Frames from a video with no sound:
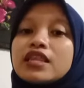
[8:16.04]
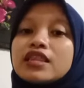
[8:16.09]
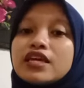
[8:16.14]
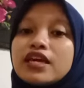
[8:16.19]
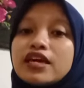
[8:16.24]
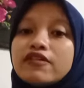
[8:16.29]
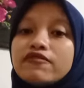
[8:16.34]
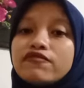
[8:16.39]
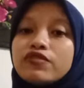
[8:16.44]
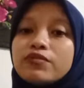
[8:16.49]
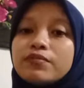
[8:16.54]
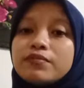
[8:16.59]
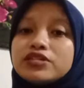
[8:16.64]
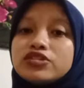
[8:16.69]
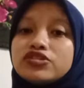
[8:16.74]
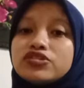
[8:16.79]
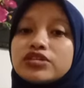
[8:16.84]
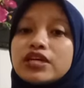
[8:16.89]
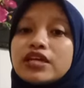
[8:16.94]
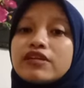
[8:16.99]
The
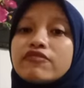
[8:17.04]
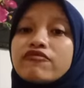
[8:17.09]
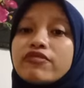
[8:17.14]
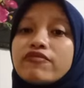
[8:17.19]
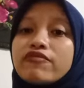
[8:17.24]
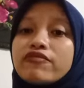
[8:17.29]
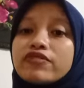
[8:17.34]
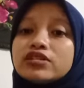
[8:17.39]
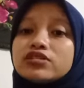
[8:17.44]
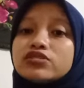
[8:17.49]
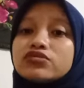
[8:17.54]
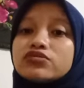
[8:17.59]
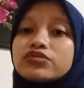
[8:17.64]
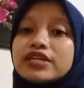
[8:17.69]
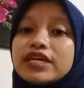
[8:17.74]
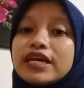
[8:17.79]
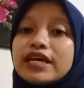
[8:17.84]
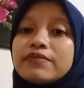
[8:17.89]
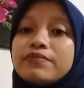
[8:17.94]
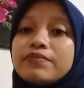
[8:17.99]
information referred to
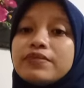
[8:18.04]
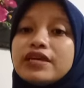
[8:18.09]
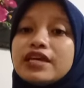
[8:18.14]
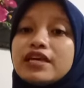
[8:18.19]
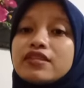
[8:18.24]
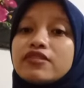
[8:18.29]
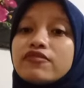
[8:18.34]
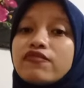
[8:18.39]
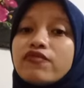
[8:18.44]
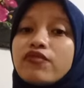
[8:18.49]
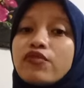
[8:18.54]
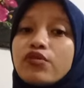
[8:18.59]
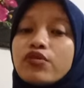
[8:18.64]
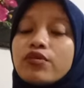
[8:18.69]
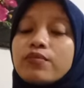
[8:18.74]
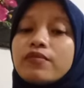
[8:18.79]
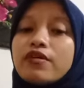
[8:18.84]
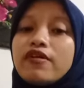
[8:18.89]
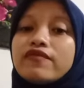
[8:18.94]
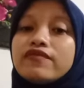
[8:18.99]
can be in the
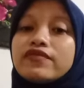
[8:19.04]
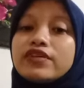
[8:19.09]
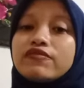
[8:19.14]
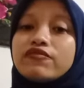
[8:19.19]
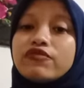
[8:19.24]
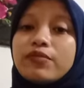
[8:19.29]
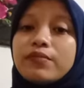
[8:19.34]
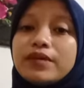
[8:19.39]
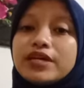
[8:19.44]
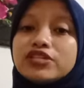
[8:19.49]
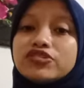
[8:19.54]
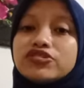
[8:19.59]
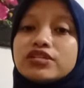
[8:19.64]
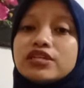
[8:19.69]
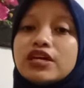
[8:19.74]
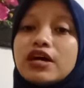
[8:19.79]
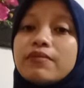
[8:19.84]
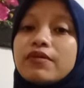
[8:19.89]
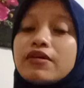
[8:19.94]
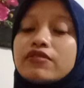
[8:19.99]
form of
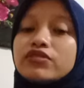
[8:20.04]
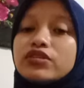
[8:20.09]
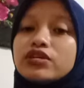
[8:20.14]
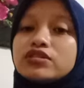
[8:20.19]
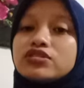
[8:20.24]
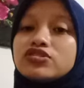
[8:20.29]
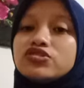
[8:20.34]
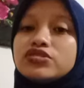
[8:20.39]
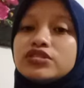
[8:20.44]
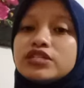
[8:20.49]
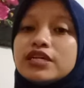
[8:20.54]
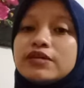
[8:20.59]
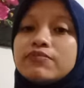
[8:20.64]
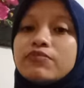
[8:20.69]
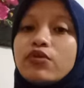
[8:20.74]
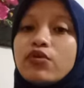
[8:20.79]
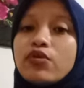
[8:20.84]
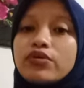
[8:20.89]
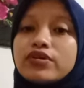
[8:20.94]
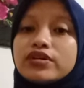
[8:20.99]
information about the
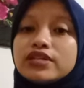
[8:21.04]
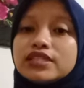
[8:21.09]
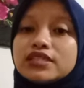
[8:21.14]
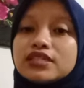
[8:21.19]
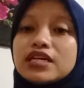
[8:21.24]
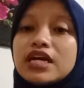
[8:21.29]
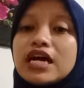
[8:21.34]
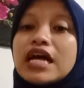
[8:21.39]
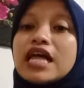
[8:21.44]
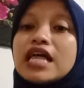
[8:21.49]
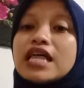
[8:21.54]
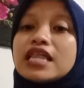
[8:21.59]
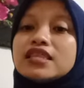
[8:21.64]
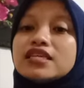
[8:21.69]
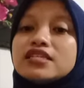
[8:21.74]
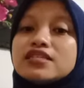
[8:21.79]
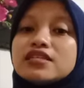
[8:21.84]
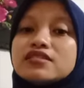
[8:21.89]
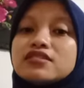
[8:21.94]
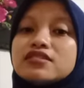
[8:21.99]
ship owner.
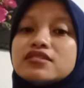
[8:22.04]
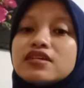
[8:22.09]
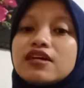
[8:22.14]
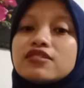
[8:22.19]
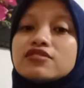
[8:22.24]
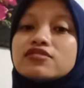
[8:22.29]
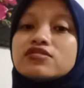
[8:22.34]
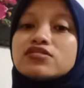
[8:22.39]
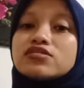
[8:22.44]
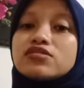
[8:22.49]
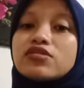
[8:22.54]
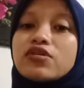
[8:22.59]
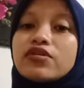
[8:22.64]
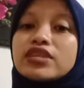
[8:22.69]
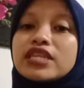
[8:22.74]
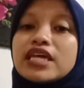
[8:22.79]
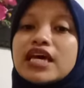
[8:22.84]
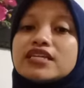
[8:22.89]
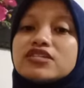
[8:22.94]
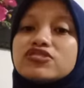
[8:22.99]
This is done so
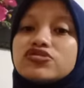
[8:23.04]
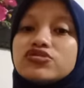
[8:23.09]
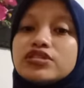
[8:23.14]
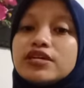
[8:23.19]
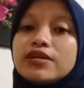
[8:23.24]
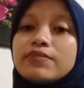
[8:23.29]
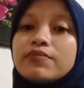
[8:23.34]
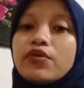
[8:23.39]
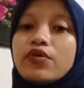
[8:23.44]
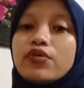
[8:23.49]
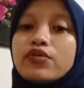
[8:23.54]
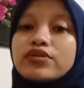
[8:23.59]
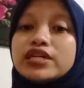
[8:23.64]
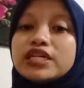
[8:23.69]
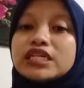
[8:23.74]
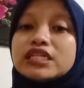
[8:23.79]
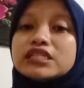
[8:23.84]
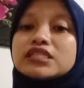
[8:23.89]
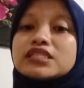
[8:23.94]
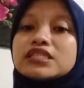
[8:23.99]
that ship
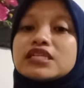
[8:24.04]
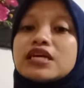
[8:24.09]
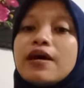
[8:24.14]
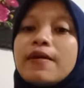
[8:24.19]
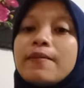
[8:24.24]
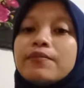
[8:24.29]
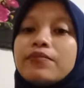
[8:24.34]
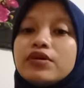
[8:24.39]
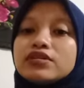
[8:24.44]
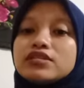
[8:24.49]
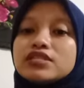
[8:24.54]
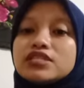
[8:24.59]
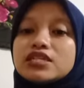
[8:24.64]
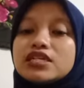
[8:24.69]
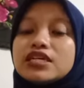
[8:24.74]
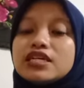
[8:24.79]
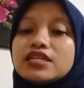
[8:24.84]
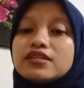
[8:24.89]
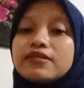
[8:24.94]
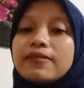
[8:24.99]
owners, both,
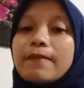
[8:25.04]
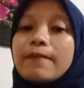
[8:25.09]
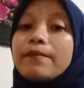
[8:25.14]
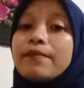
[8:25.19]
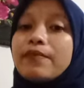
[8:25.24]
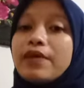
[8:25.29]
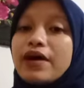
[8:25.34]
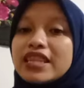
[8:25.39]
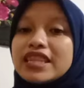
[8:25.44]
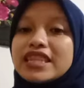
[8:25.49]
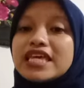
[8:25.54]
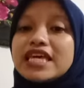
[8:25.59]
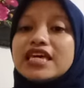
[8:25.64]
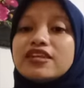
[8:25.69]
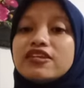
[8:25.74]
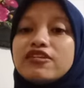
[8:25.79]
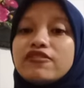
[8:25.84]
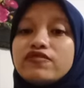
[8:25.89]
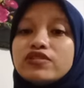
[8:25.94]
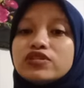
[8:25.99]
in, both
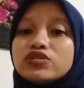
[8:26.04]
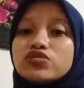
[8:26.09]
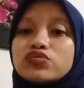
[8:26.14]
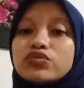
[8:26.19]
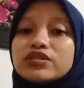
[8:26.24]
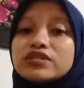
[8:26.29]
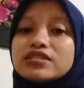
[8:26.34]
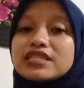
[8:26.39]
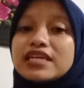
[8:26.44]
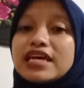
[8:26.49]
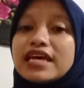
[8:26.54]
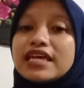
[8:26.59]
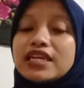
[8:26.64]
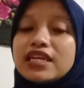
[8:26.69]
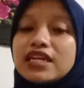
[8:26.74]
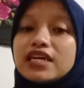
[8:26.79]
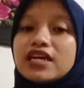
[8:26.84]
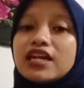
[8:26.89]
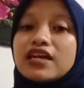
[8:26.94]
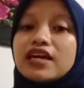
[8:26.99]
individuals and
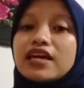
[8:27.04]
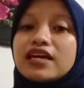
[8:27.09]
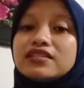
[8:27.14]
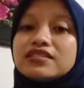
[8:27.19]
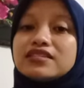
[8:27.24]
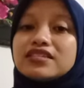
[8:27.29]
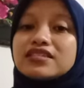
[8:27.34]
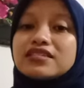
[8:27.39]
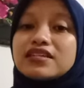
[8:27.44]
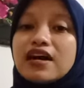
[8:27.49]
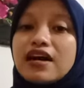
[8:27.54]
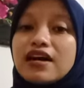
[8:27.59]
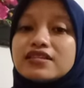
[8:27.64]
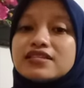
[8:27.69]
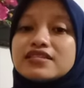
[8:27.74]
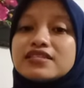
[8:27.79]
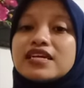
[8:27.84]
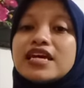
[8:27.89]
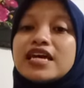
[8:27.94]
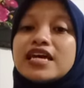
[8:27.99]
legal
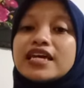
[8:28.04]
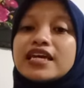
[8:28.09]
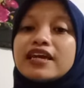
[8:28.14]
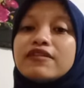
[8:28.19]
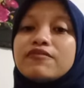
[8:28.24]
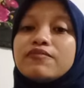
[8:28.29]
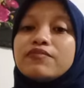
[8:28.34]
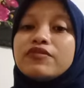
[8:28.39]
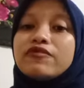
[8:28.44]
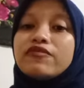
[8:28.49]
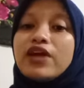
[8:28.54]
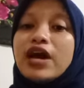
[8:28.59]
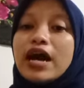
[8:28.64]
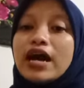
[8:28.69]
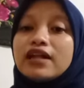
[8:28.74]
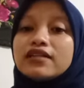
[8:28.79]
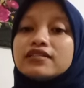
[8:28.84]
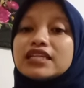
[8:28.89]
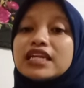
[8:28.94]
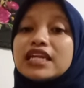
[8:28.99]
entities, can be
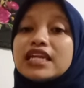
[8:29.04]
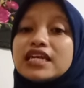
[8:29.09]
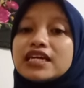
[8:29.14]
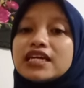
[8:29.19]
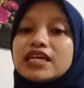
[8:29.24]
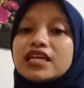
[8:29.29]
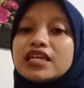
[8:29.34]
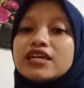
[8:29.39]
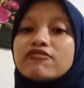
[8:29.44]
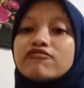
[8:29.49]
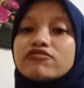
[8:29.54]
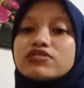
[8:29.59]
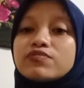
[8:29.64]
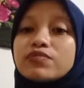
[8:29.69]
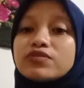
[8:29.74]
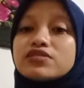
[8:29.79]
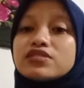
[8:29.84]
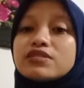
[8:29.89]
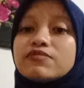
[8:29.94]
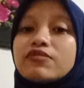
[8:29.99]
held legally
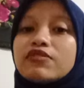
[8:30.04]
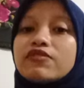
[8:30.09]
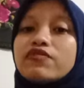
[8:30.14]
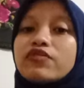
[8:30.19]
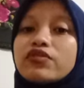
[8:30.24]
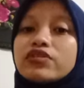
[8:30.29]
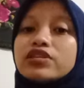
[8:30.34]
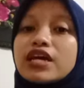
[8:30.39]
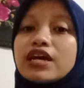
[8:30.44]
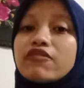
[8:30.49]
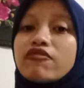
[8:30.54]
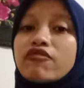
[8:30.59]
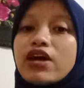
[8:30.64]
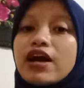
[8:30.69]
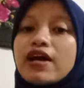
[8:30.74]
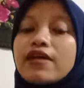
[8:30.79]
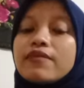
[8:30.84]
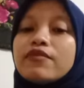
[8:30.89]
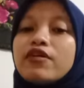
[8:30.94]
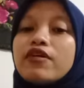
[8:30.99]
responsible for the
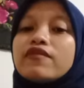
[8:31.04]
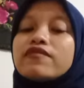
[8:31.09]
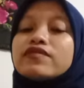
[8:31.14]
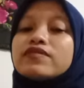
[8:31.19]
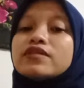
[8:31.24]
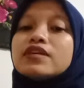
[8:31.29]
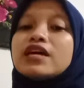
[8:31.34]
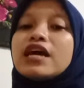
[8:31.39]
crime of